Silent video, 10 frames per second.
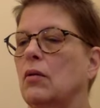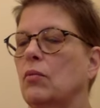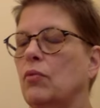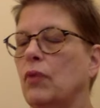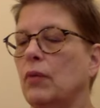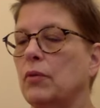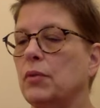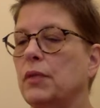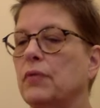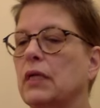
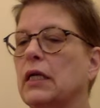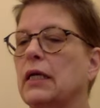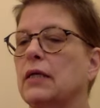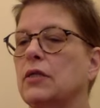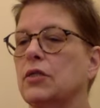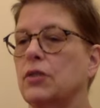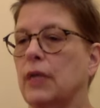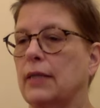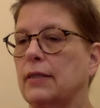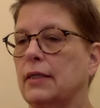Probably we're going to get
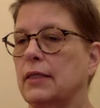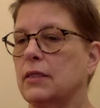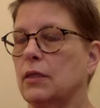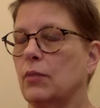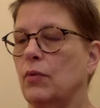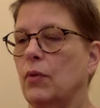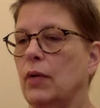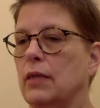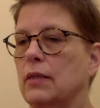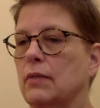distracted at some
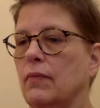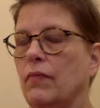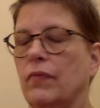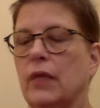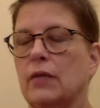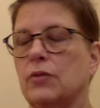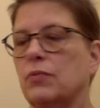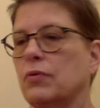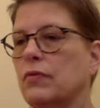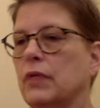point.
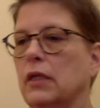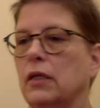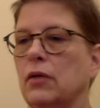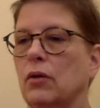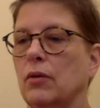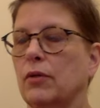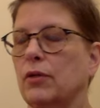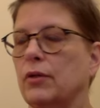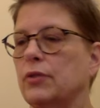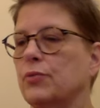That's perfectly
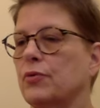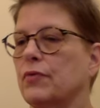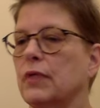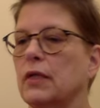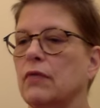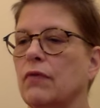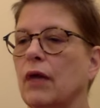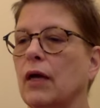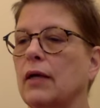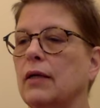normal, it's
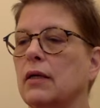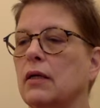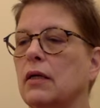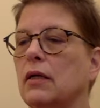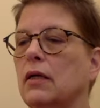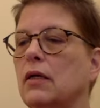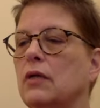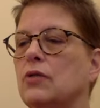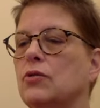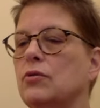perfectly fine.
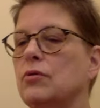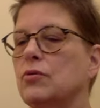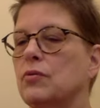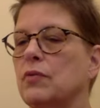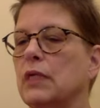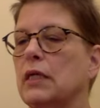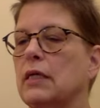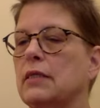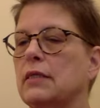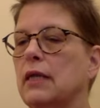As soon as we
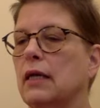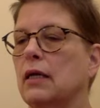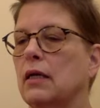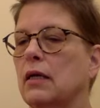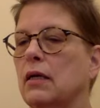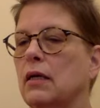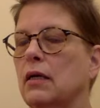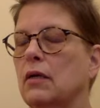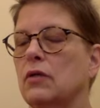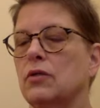realize that,
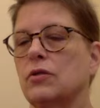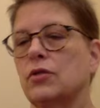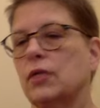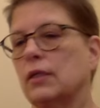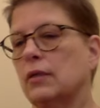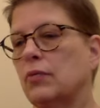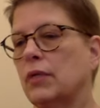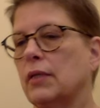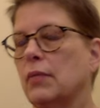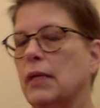just gently
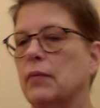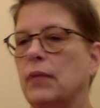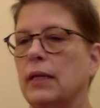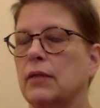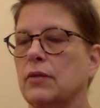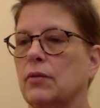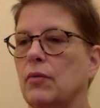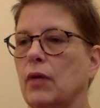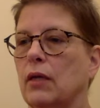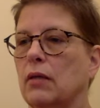bring the mind back to the
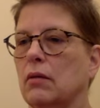breath.